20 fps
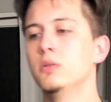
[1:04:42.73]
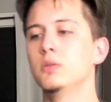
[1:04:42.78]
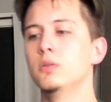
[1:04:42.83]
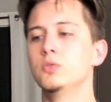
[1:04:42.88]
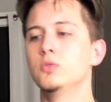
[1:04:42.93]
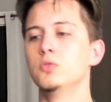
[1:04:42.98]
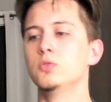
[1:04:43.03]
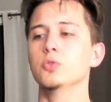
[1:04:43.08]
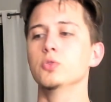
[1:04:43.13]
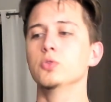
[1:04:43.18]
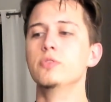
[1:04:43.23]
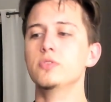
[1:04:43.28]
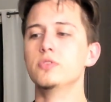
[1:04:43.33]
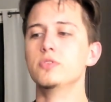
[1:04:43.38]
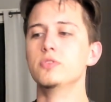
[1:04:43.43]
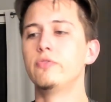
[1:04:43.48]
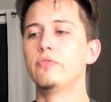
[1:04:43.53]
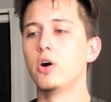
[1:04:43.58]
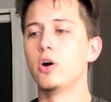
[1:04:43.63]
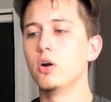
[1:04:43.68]
Truth is
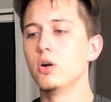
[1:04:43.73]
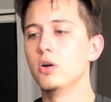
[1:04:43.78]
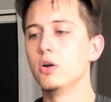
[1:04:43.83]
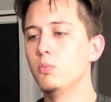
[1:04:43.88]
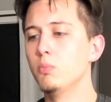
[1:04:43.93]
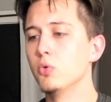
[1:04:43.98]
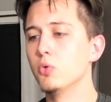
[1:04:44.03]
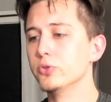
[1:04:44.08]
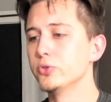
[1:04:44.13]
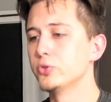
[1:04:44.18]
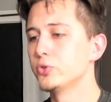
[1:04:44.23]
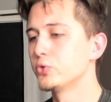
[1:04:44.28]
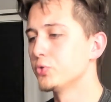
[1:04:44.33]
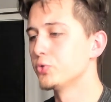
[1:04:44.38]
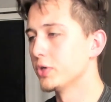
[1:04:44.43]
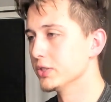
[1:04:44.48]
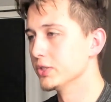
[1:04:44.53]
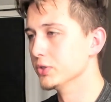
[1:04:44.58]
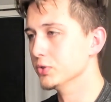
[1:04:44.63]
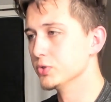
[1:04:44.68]
far more
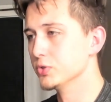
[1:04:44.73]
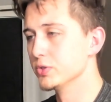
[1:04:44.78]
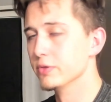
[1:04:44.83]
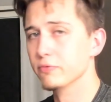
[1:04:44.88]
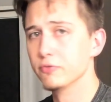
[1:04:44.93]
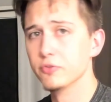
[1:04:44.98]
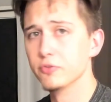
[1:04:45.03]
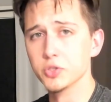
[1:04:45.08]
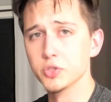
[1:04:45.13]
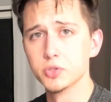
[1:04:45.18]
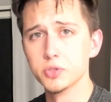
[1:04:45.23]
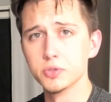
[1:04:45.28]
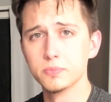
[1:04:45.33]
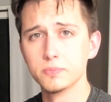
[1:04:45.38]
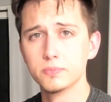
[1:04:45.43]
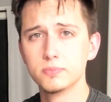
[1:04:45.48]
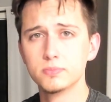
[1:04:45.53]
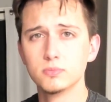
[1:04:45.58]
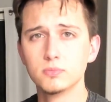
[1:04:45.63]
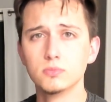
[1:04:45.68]
strange than fiction.
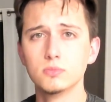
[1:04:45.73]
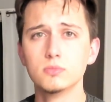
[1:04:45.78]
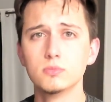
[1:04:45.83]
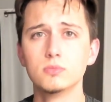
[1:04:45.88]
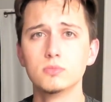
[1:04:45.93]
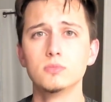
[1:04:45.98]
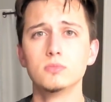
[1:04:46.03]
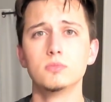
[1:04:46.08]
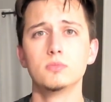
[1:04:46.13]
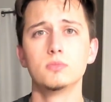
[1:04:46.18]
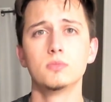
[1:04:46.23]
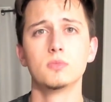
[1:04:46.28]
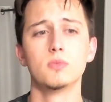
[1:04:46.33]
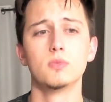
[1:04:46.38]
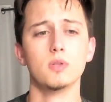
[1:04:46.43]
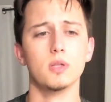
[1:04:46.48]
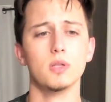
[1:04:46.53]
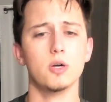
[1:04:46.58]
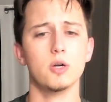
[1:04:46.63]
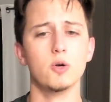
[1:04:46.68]

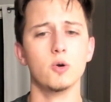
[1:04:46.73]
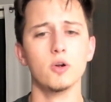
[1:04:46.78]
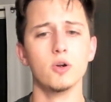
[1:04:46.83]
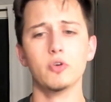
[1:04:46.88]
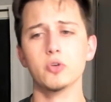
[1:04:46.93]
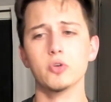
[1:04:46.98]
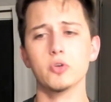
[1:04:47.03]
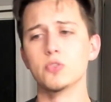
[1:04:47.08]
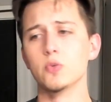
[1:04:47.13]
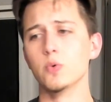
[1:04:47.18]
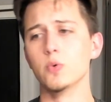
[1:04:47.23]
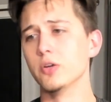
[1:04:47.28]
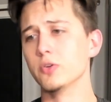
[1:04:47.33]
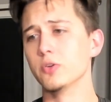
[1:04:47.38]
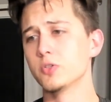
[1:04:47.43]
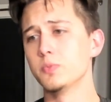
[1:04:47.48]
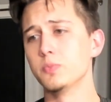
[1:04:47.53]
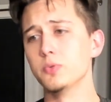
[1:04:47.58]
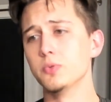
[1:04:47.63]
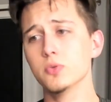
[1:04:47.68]
Now, I've also had
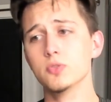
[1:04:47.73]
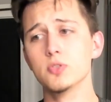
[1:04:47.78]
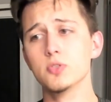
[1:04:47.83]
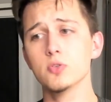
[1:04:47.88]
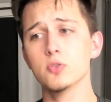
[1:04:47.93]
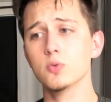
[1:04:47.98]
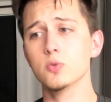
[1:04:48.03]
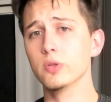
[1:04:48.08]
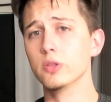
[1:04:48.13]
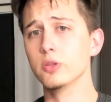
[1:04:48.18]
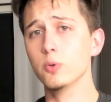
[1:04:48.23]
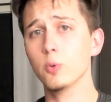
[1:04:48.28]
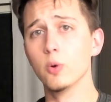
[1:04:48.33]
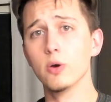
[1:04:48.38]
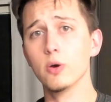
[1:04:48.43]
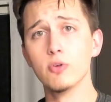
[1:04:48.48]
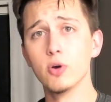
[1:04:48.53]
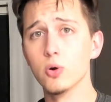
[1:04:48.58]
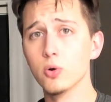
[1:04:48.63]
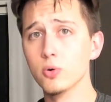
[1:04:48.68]
experiences with
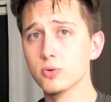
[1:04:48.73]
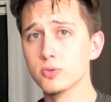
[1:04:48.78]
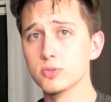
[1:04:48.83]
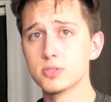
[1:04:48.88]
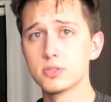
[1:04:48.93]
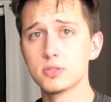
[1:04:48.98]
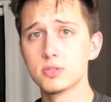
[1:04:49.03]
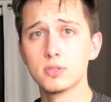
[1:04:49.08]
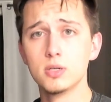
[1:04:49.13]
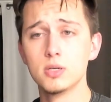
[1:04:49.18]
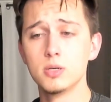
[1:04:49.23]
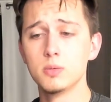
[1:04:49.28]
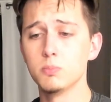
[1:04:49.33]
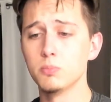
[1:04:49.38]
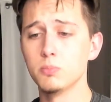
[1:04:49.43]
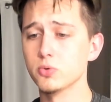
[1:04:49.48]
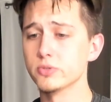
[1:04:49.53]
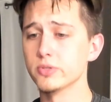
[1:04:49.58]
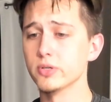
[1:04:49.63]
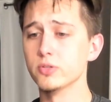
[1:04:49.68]
UFOs,
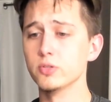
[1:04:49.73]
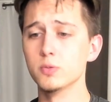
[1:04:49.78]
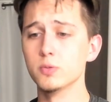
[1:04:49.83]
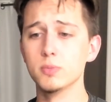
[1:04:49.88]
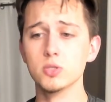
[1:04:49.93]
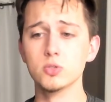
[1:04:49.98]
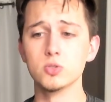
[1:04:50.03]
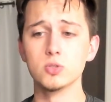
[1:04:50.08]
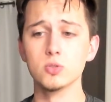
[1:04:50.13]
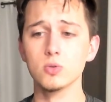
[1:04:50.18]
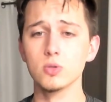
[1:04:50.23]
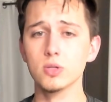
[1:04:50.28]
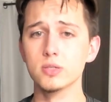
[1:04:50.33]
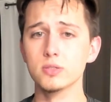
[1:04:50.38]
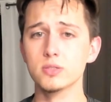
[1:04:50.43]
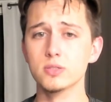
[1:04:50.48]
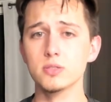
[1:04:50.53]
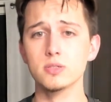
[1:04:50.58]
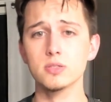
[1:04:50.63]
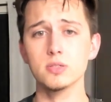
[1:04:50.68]
multi-dimensional
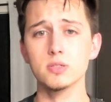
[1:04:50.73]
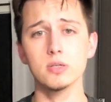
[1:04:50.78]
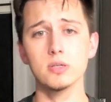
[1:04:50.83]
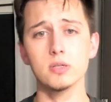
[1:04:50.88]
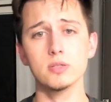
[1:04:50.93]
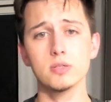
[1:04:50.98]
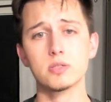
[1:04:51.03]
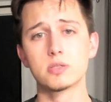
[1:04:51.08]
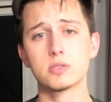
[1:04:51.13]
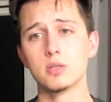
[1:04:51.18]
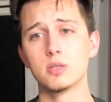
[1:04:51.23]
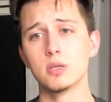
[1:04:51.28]
entities.